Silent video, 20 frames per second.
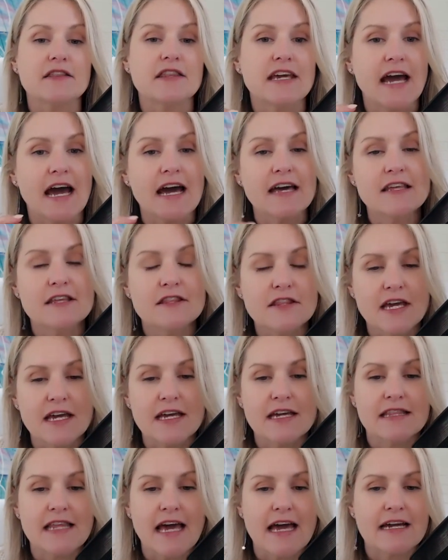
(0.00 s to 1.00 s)
the other
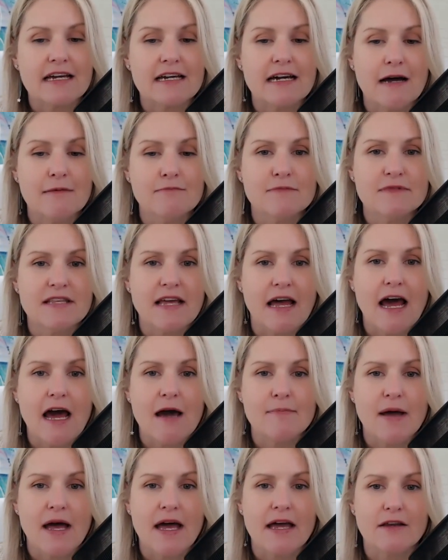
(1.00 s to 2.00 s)
thing that comes
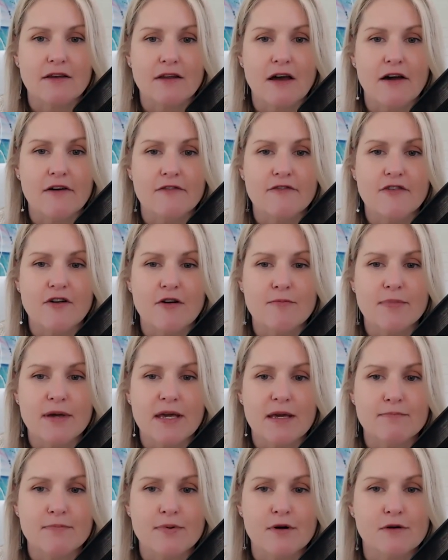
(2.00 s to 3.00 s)
up a lot for
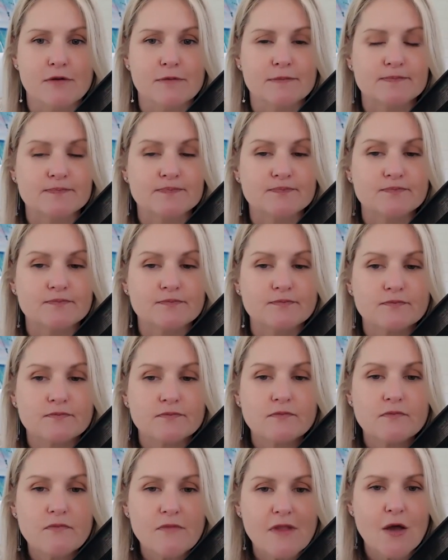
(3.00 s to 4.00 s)
people
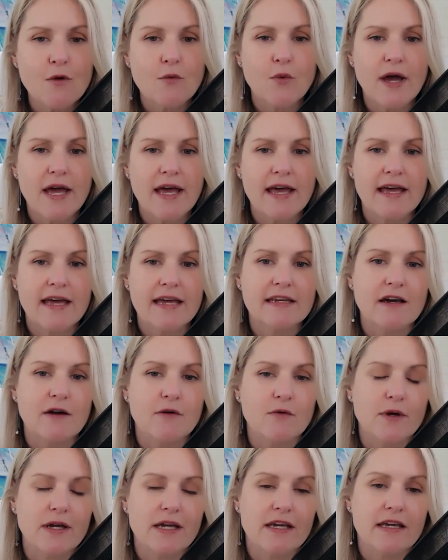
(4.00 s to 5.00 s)
when
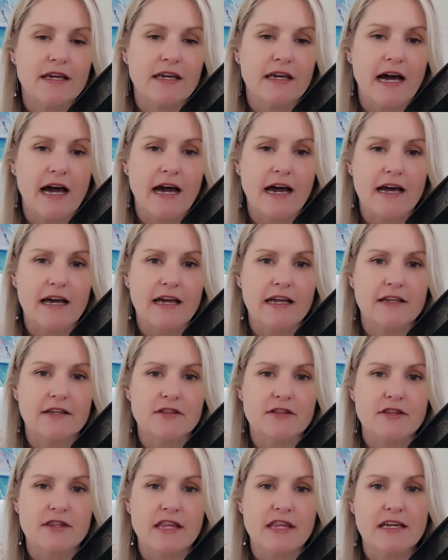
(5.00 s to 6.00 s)
we uh,
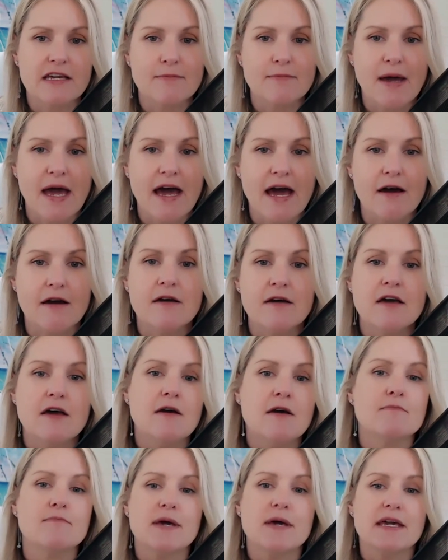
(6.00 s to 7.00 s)
think about
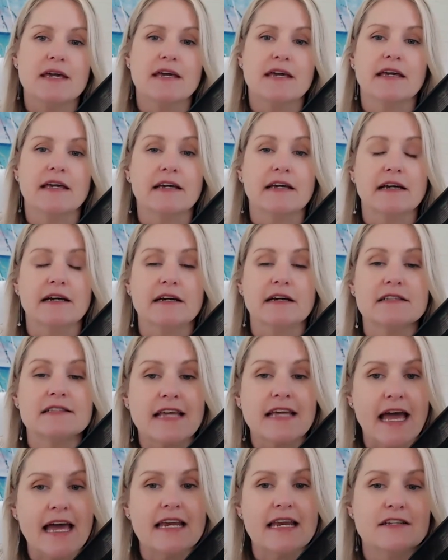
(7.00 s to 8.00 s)
being
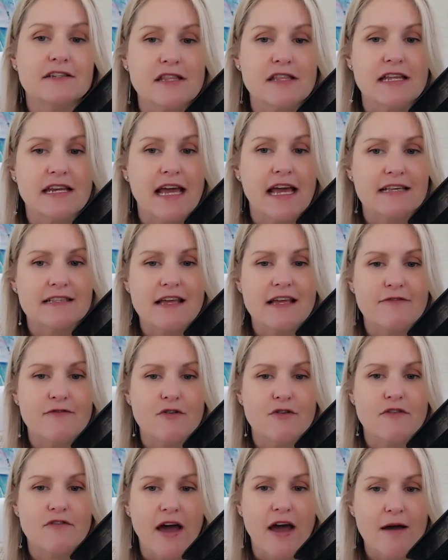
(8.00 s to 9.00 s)
scaling to the next
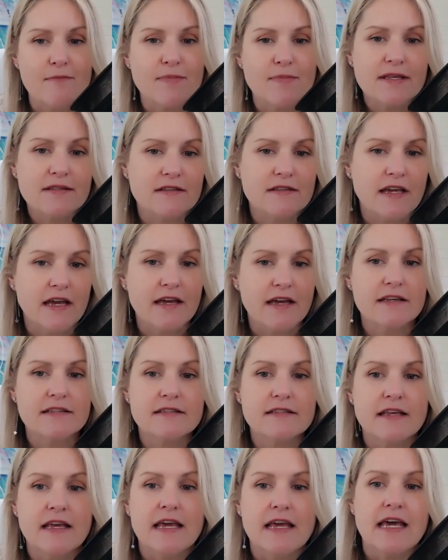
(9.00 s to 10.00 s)
level of our
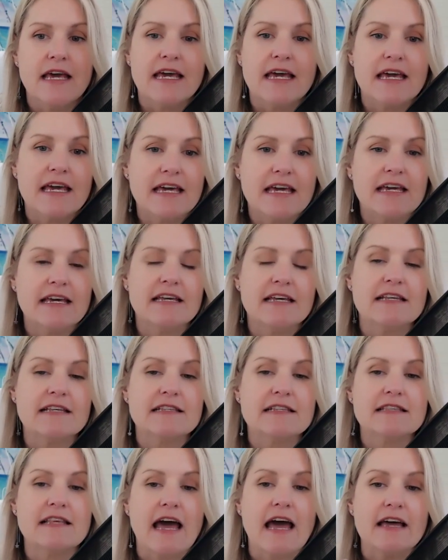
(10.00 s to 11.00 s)
business
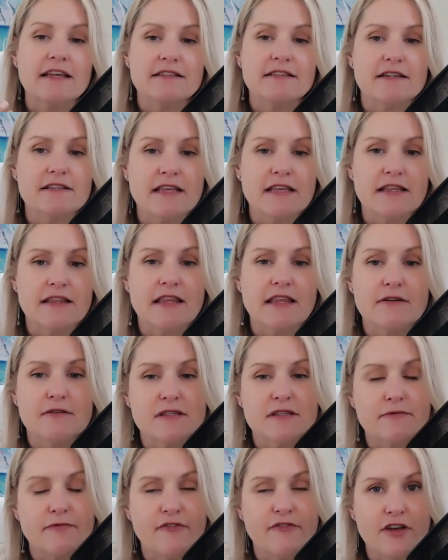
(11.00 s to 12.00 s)
is, as I said,
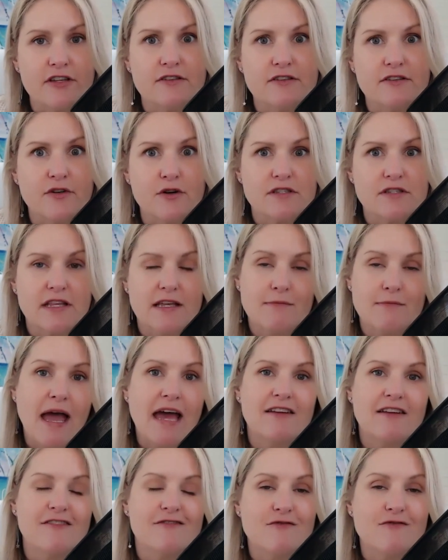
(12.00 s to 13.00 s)
there's first of all, the
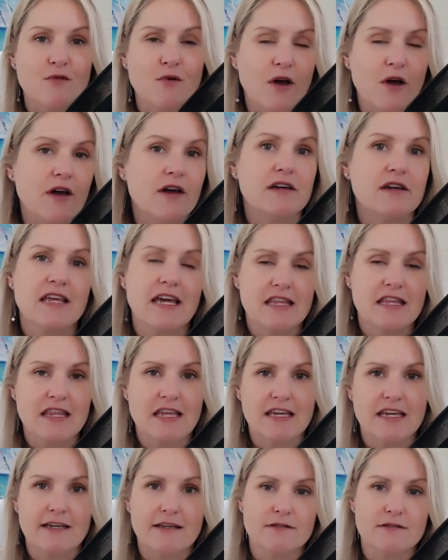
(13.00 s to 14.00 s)
amount of work that you
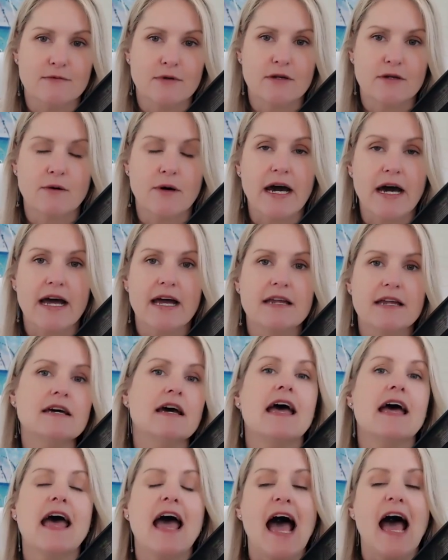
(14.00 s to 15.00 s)
think is required.
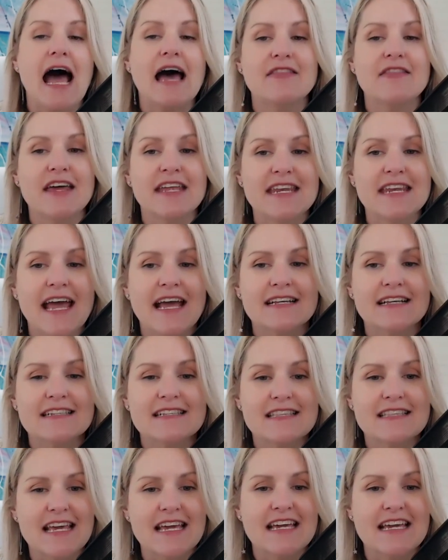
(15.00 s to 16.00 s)
And the next
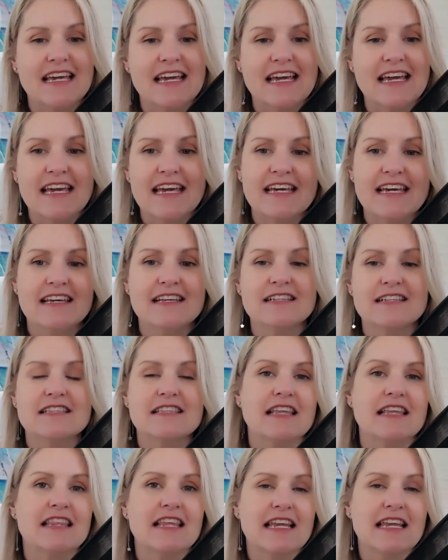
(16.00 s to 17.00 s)
thing is
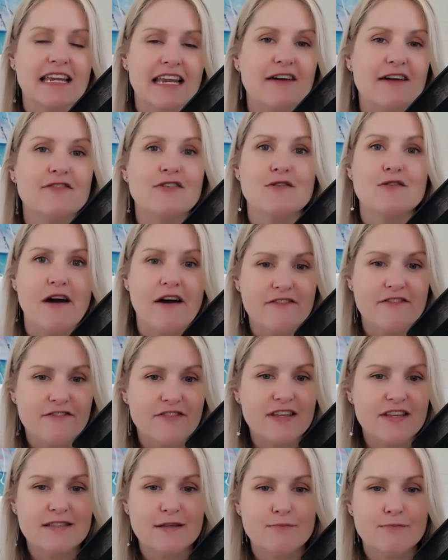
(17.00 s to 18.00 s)
the level of
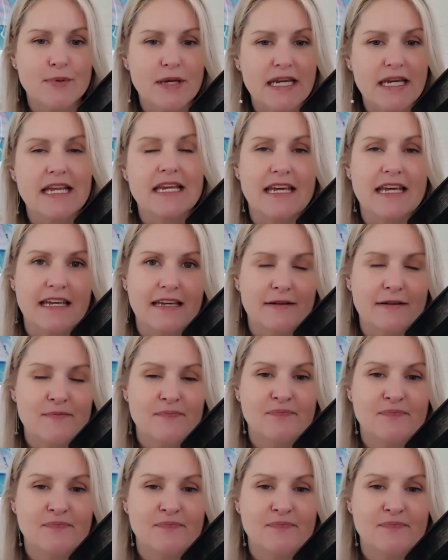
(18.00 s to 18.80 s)
visibility.